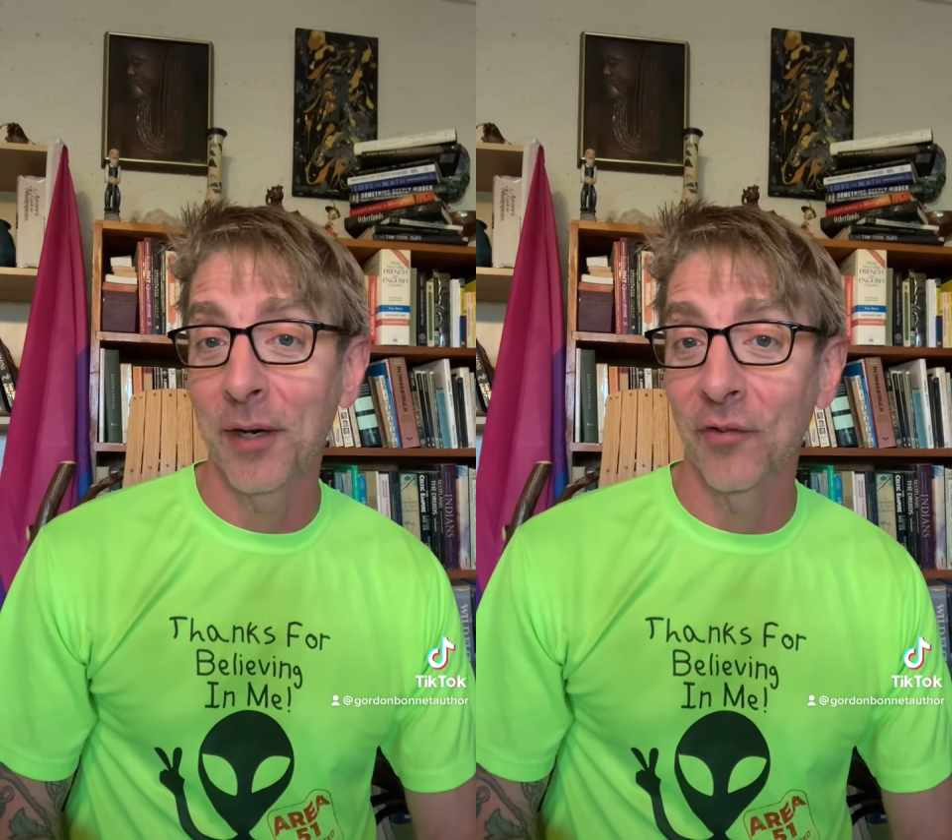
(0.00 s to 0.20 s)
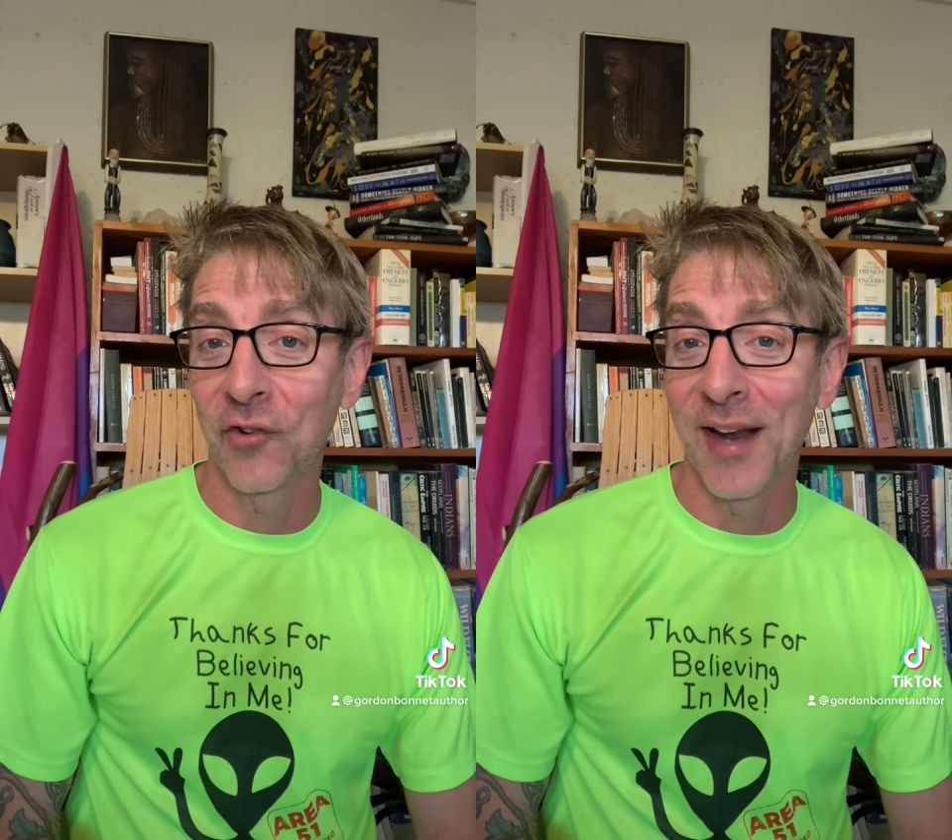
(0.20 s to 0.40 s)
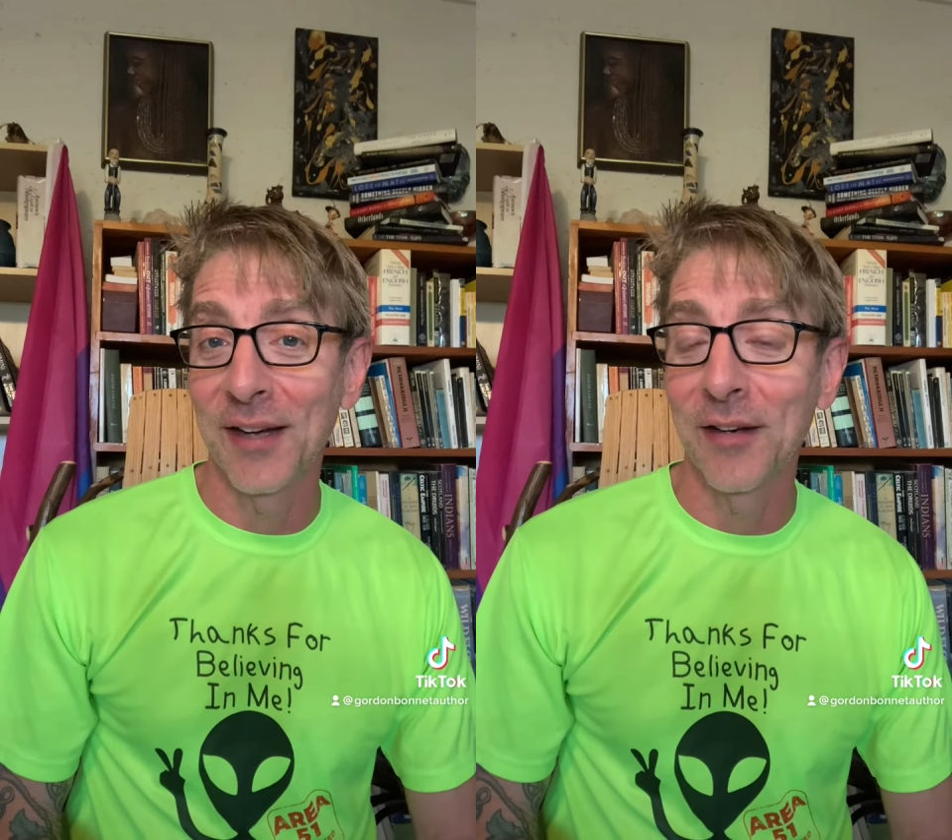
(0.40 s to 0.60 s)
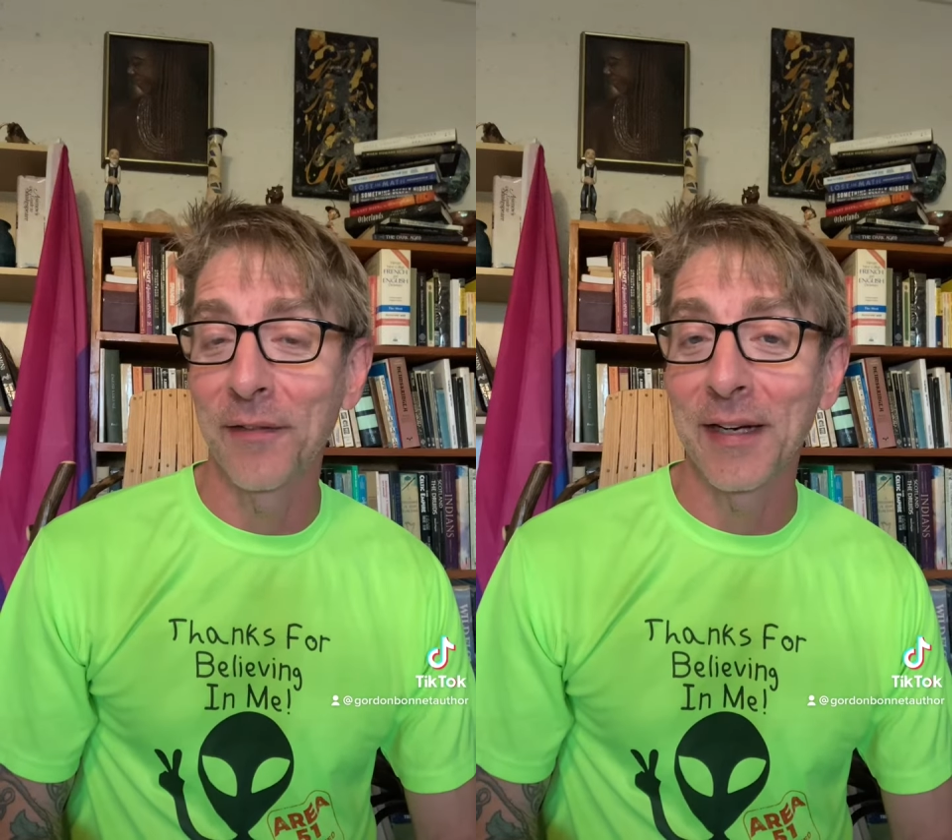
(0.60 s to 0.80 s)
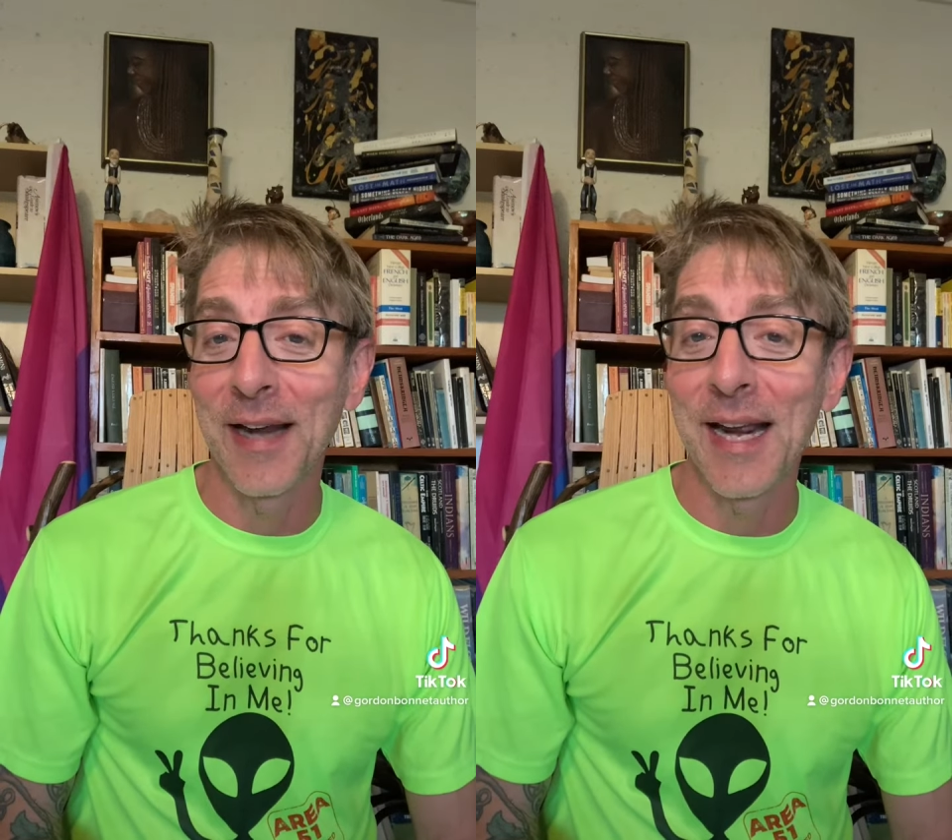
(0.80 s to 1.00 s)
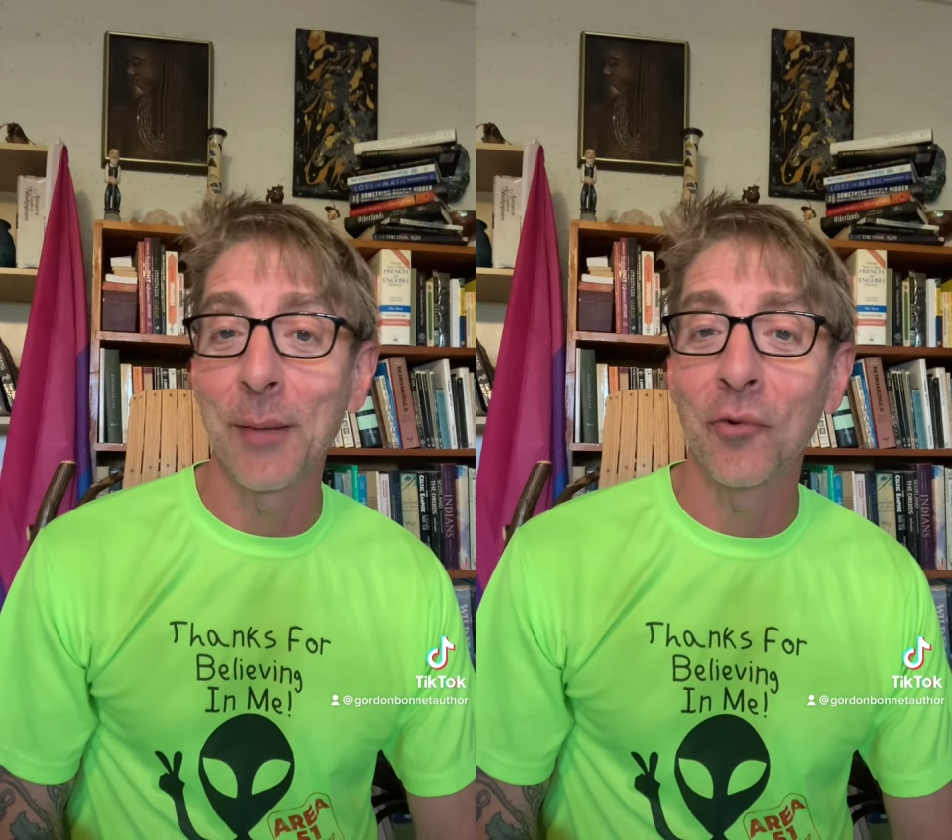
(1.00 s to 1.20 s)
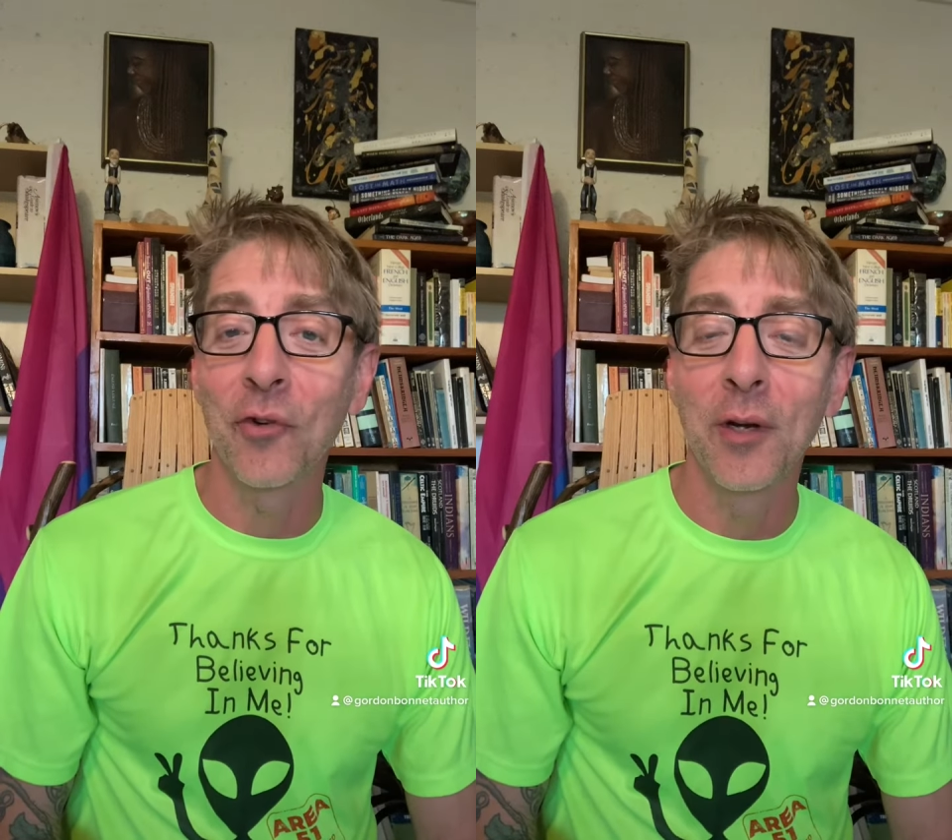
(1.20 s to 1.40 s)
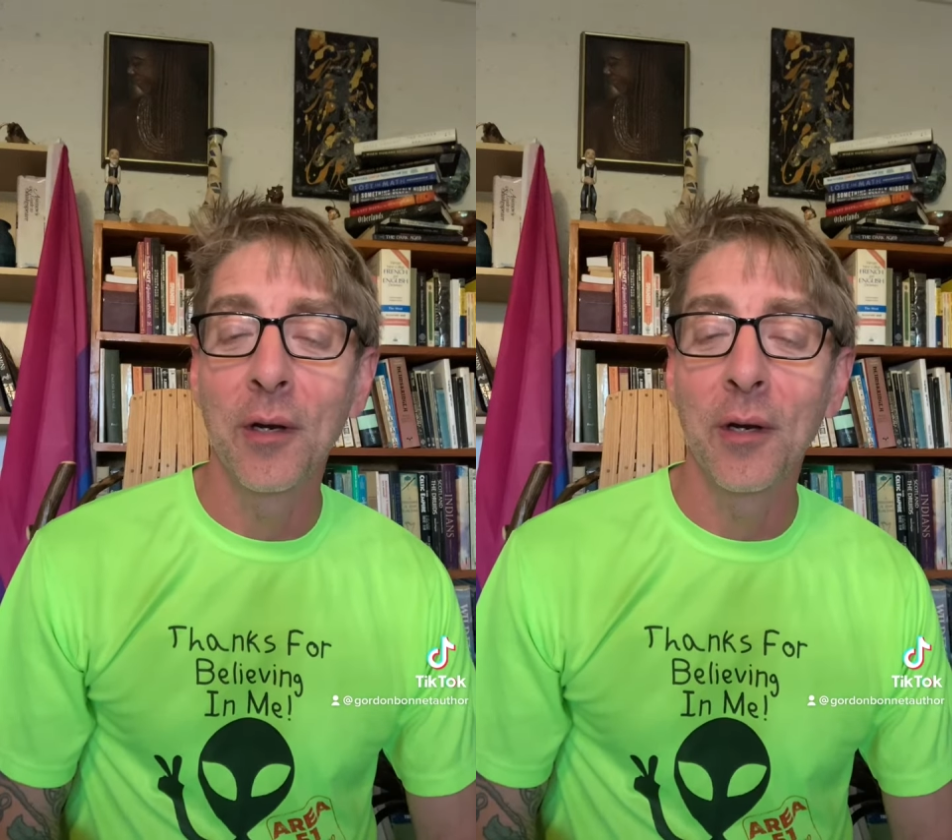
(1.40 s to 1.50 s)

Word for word: of scientific names.